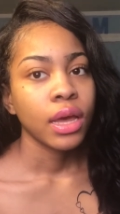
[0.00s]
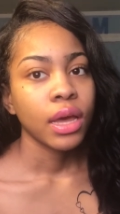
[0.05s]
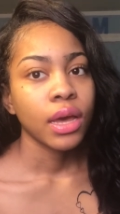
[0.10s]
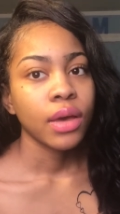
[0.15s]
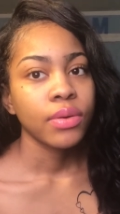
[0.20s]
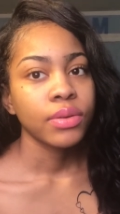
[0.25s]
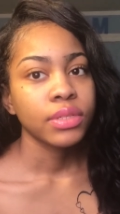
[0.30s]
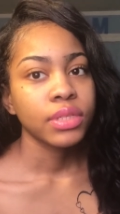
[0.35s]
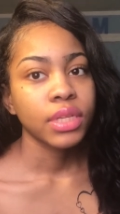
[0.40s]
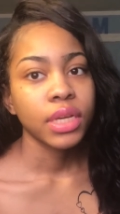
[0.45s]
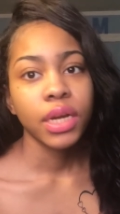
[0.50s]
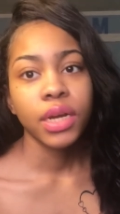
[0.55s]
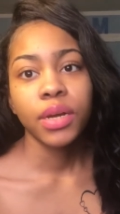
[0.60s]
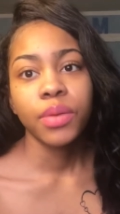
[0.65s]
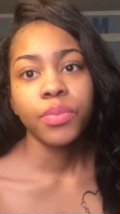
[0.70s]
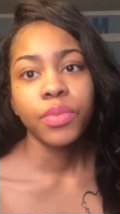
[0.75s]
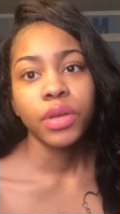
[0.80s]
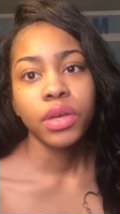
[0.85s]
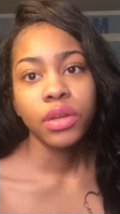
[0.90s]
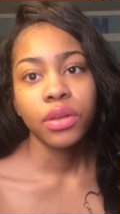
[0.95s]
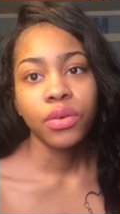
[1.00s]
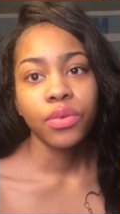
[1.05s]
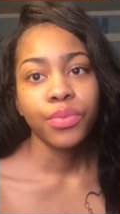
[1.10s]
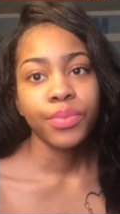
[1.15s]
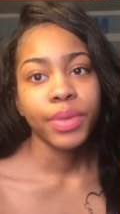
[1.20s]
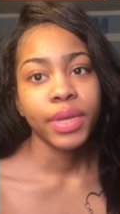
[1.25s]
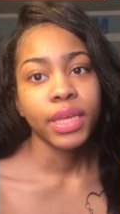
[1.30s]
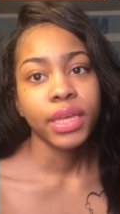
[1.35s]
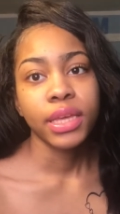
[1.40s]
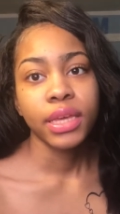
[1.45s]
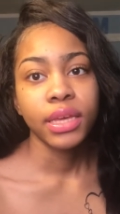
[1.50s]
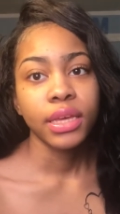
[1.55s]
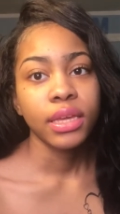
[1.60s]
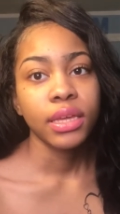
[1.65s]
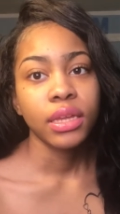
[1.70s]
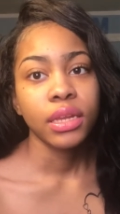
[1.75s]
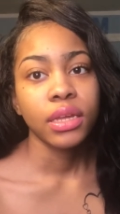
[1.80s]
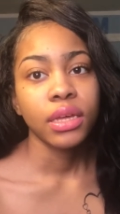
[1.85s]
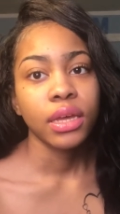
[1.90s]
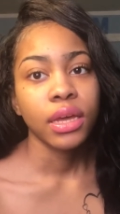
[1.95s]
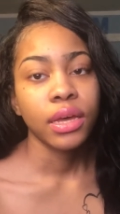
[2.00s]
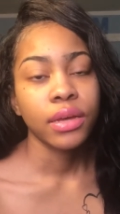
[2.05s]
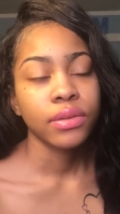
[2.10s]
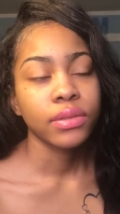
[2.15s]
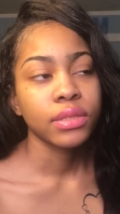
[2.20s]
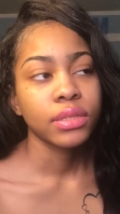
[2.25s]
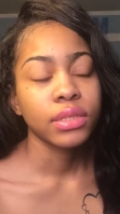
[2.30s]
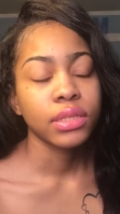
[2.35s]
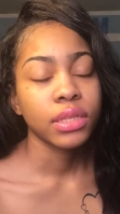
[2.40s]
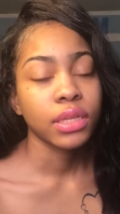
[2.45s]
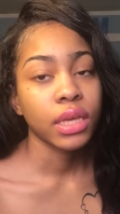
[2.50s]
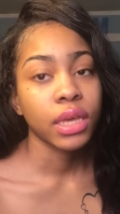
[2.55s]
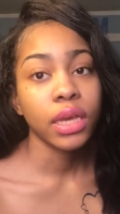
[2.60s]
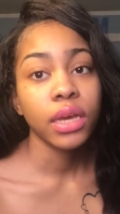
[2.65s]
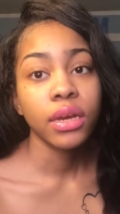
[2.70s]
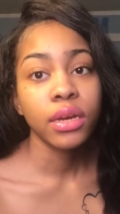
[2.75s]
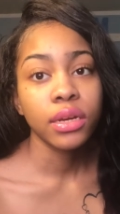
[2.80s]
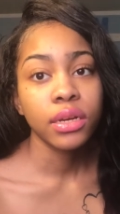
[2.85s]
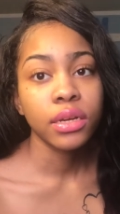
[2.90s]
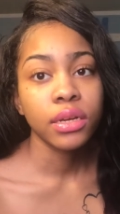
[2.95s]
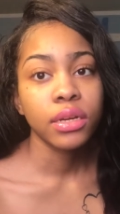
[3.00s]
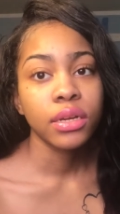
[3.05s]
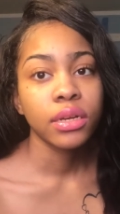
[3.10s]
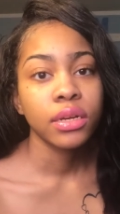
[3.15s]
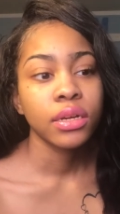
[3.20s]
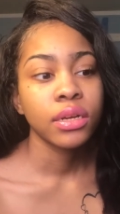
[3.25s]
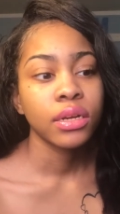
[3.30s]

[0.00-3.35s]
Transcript: I was scared of being alone with my kid. I was scared.